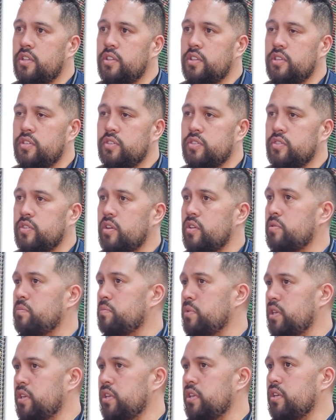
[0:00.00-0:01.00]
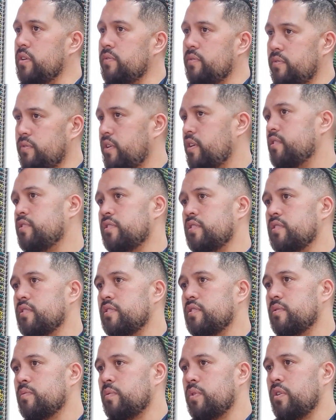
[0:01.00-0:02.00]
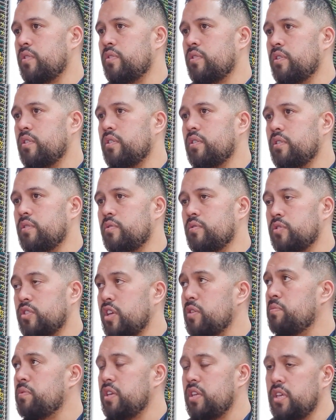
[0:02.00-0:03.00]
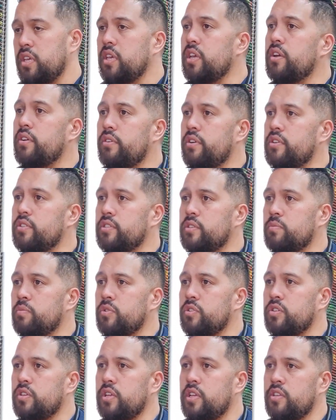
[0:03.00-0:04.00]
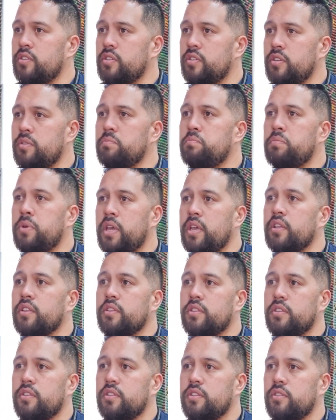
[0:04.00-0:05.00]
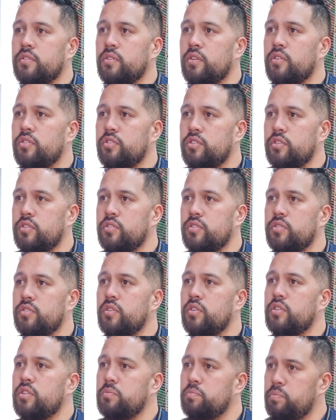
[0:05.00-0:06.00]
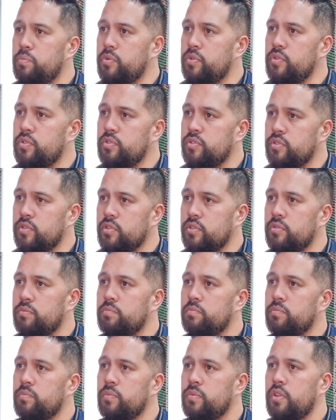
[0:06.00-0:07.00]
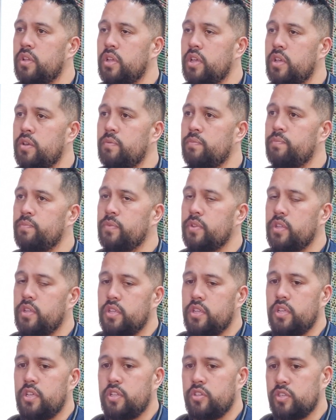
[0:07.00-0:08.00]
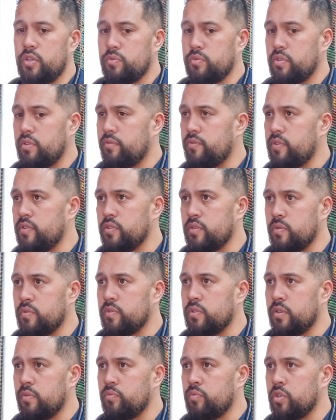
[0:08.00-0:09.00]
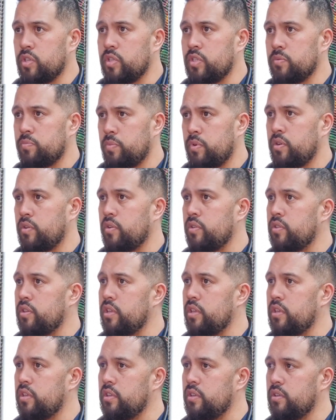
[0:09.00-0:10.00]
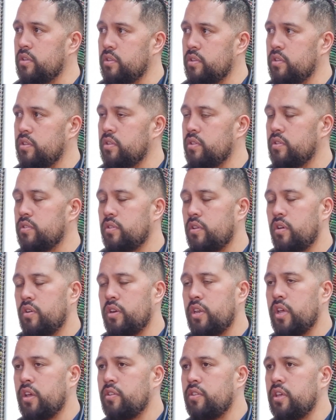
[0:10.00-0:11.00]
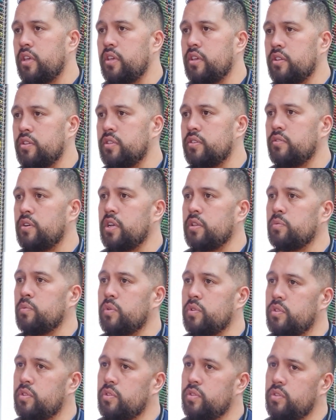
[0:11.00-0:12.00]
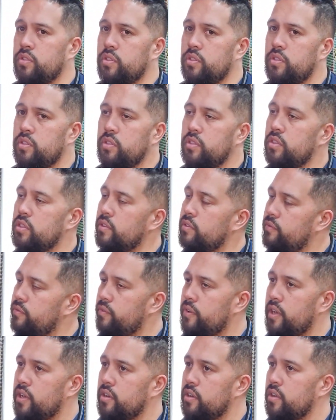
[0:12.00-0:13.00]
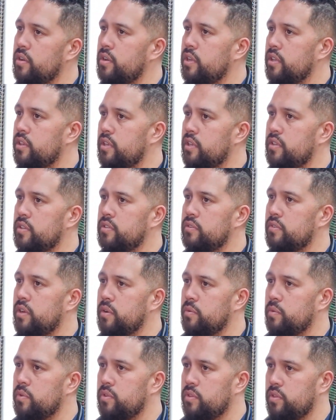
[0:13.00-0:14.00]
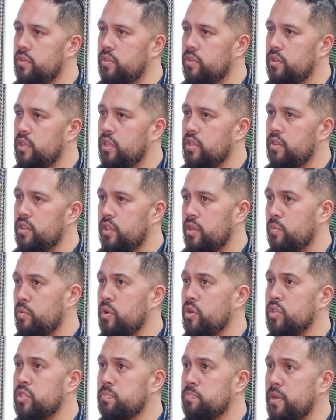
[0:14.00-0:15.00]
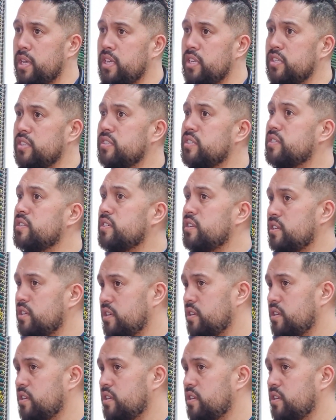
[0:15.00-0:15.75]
there's so many facets so many areas in which it has an impact, not just on the person in terms of the physical symptoms, but on their on how they interact with the whānau, how they interact with their workspace.